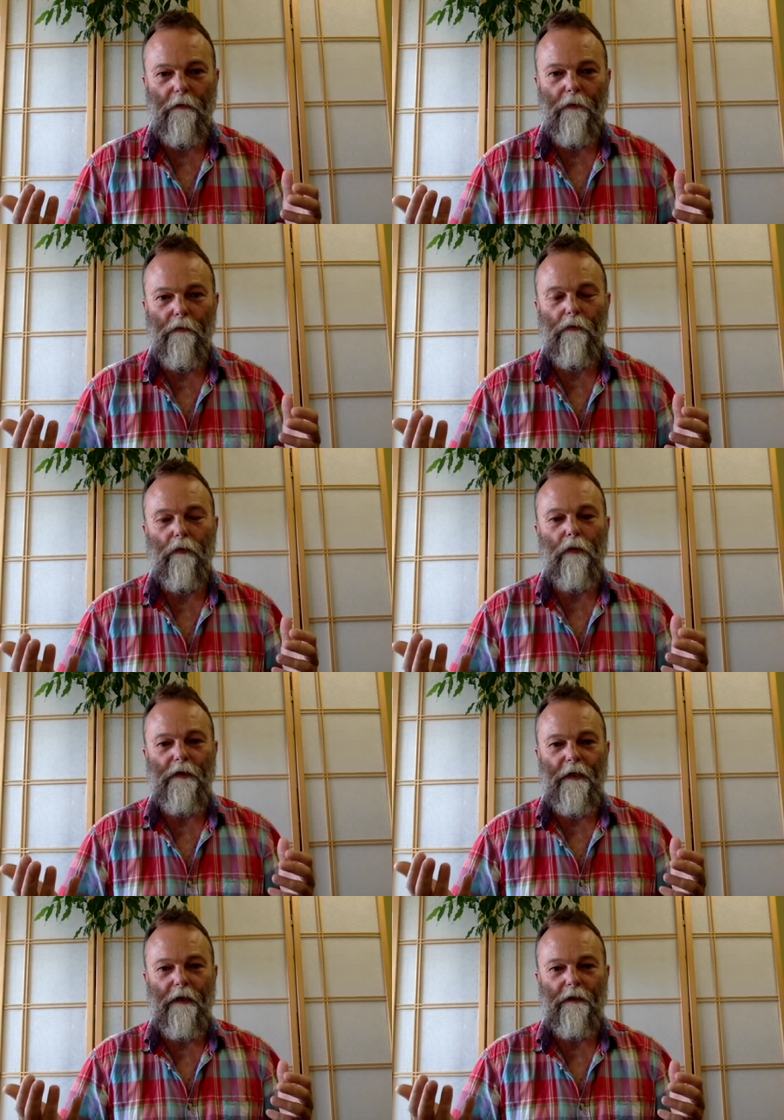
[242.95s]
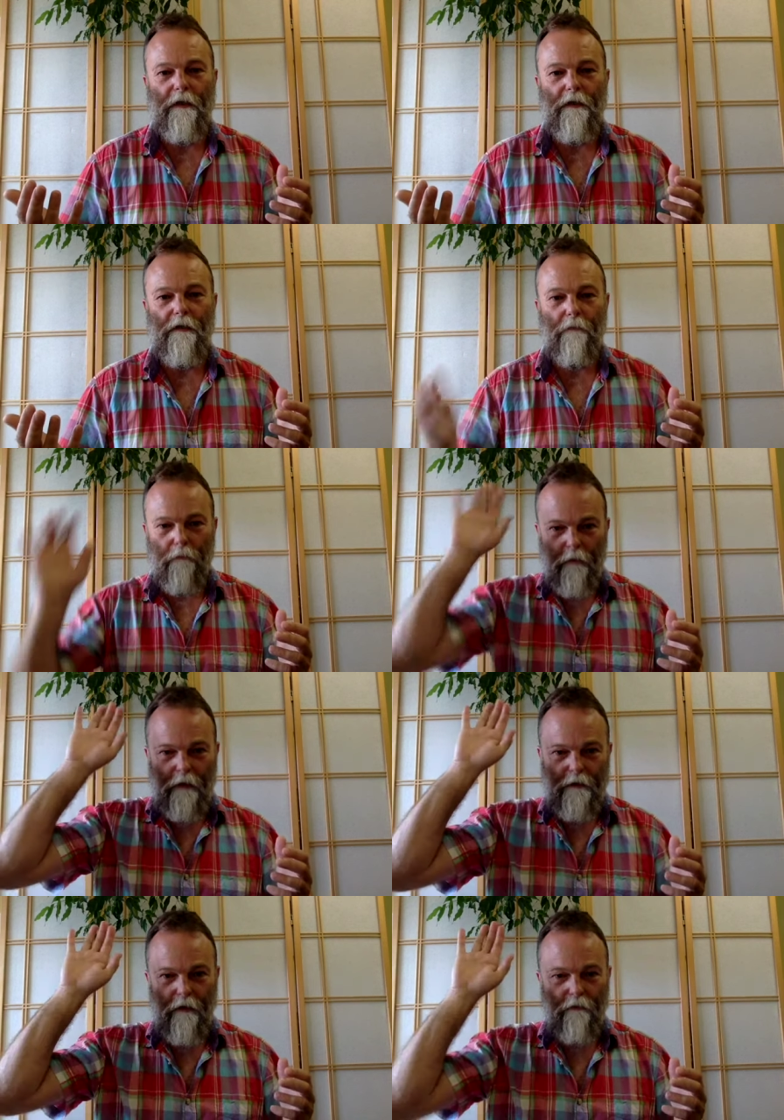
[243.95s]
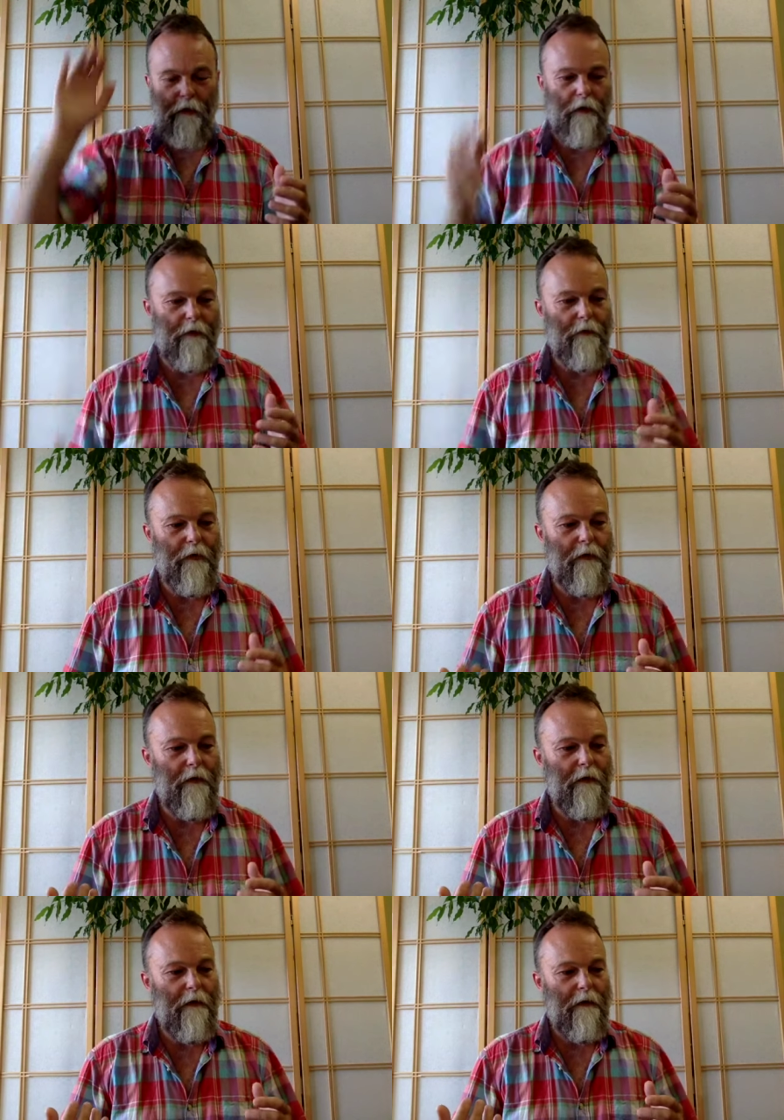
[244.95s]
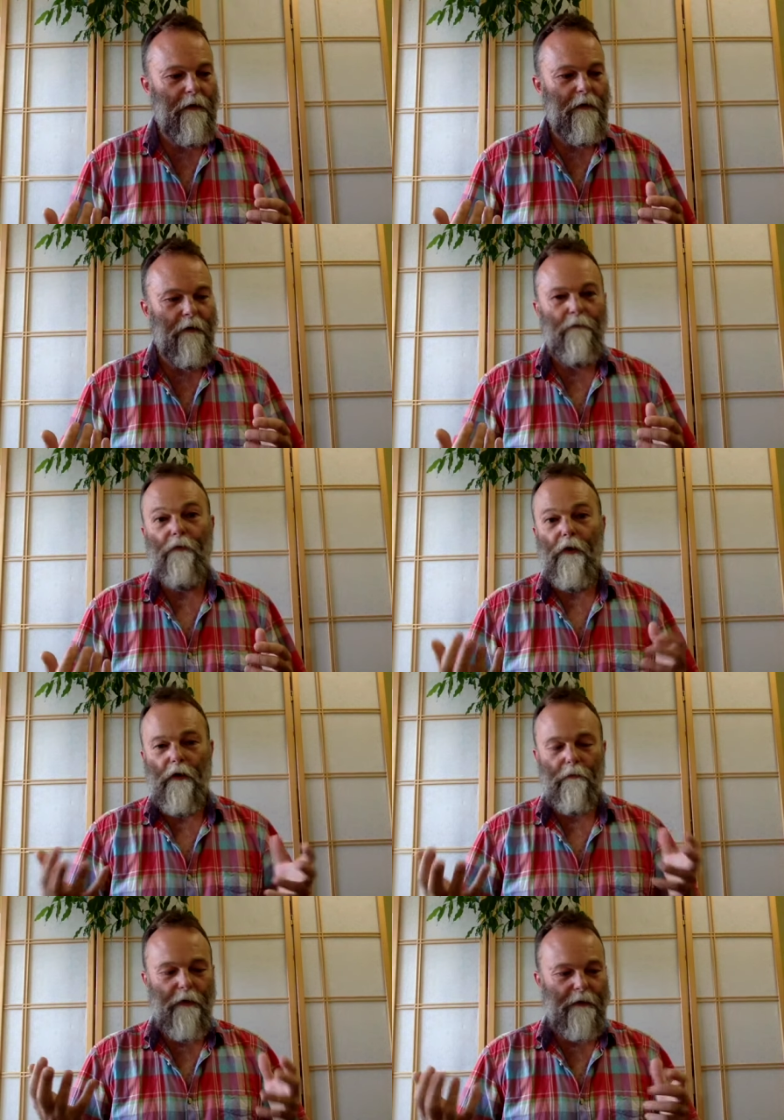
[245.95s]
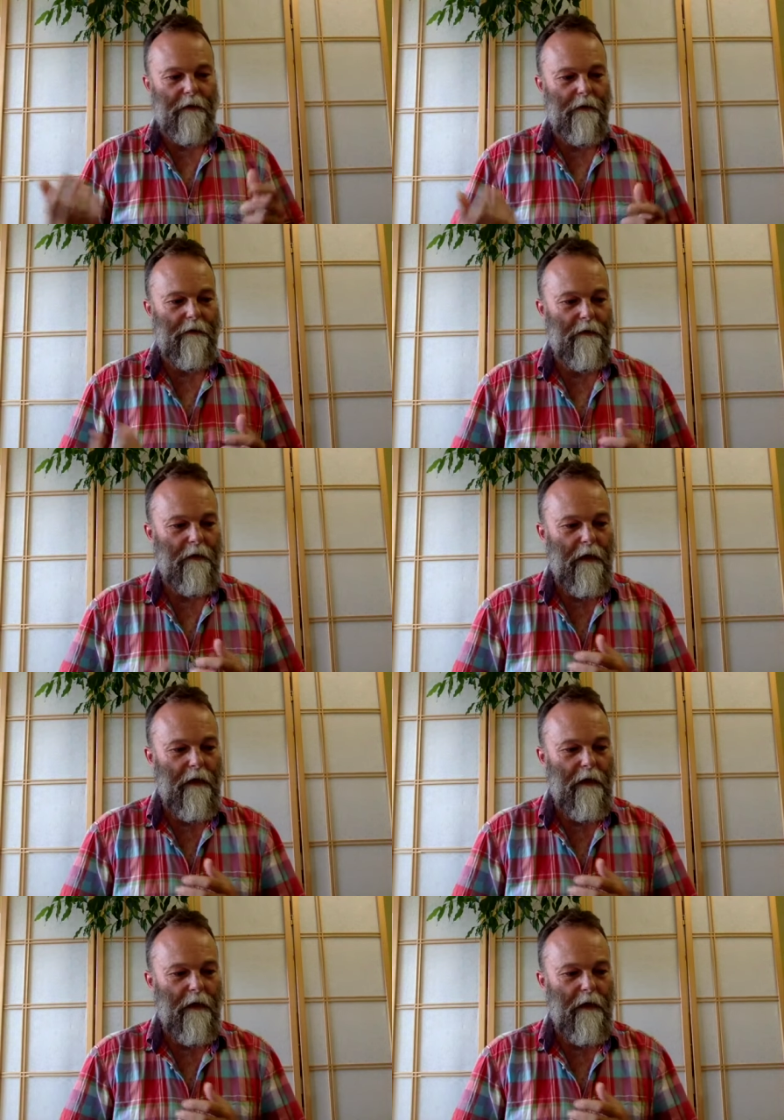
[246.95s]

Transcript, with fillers: But we're all addicted, myself included. Very good business.